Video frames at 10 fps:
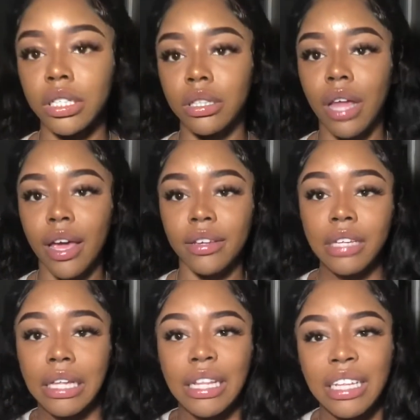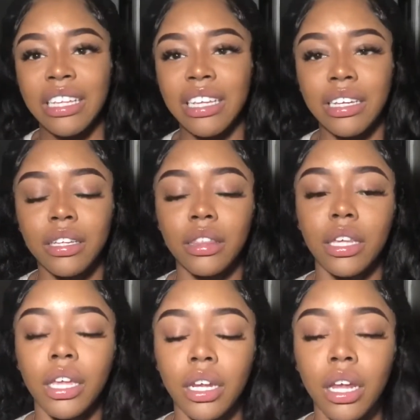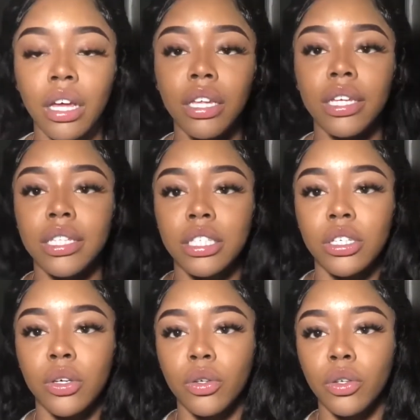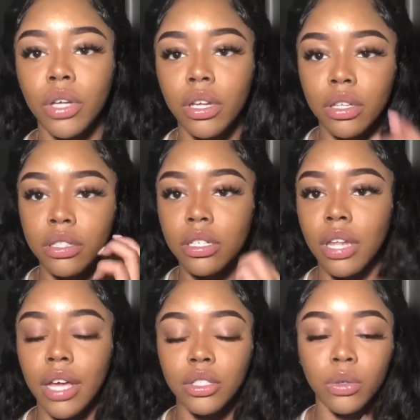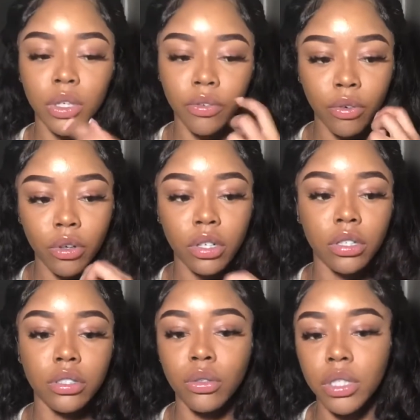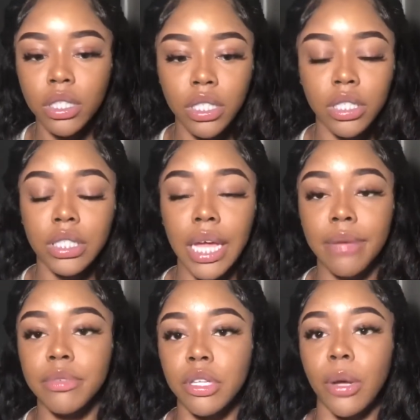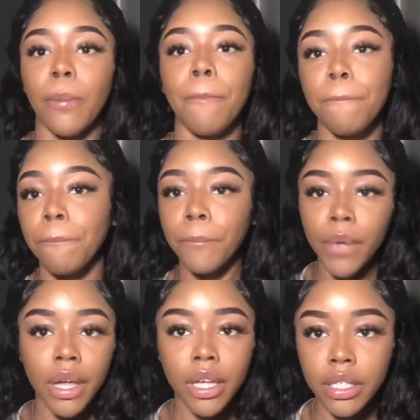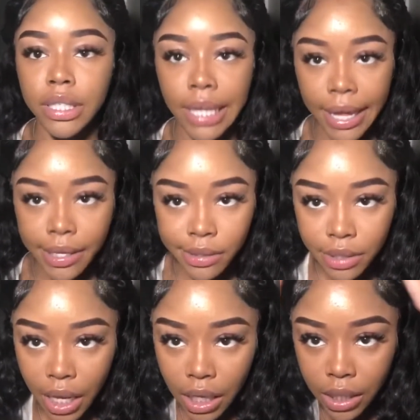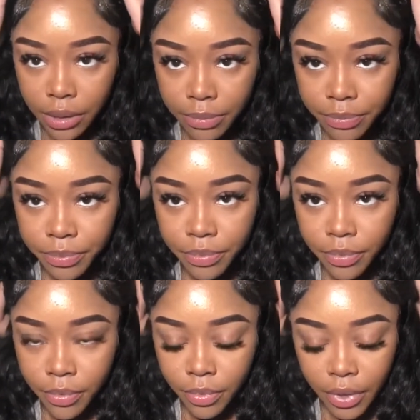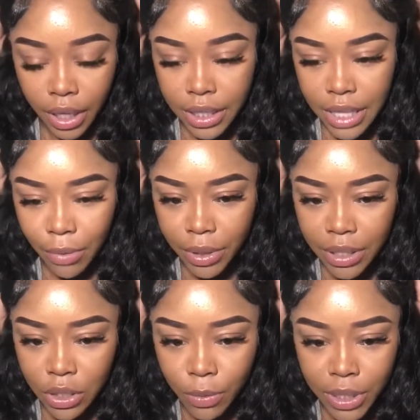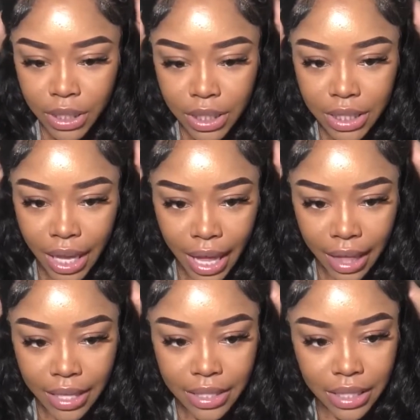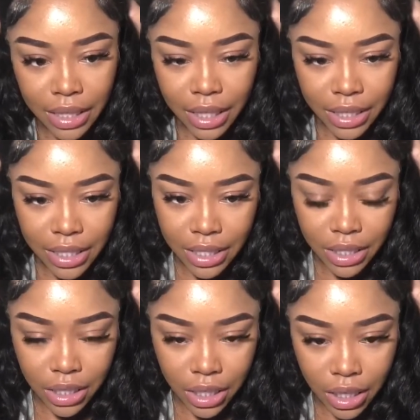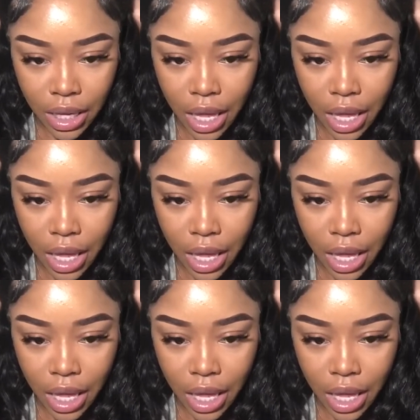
like thin and ugly until you get to like 24, 26 type. So yeah, it's not really too much to say. The thickness is good.